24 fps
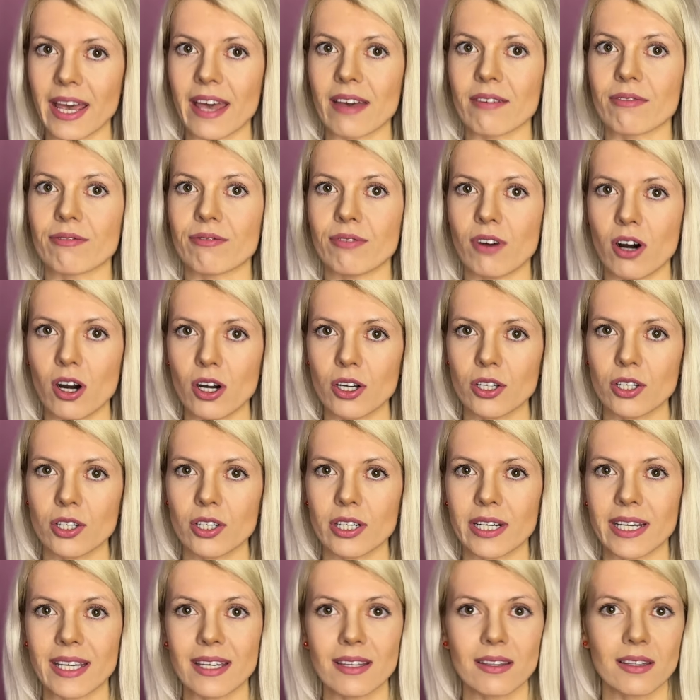a
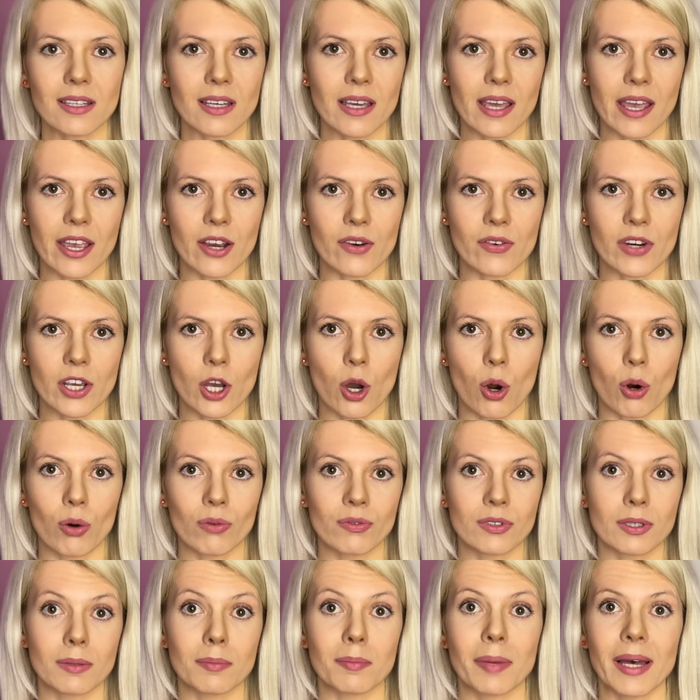fire in the area
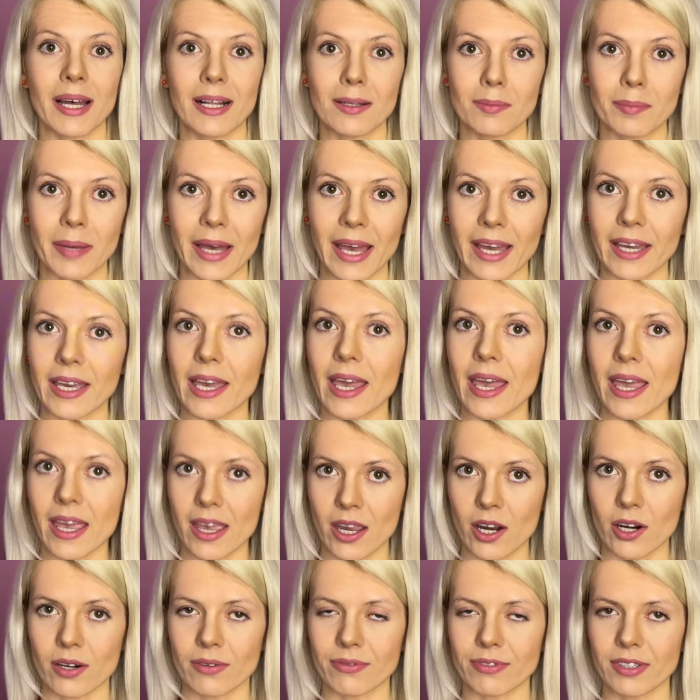of the Belbek
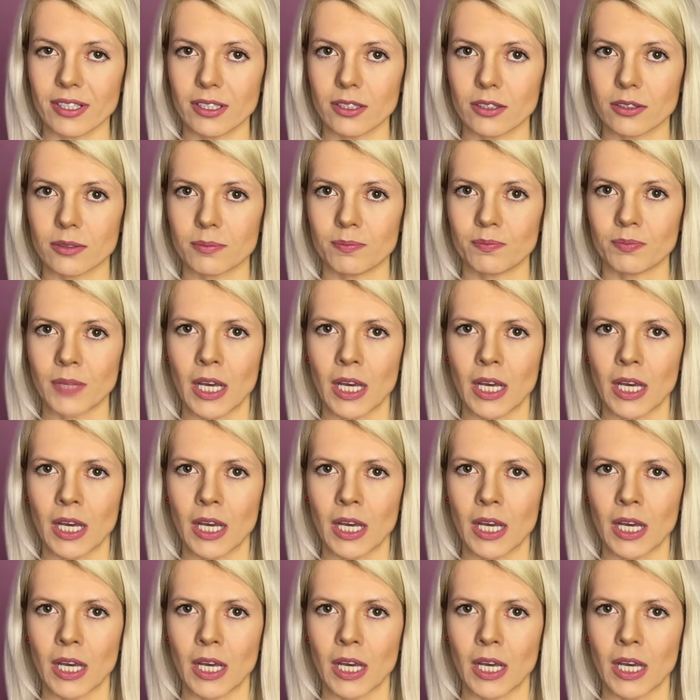airfield.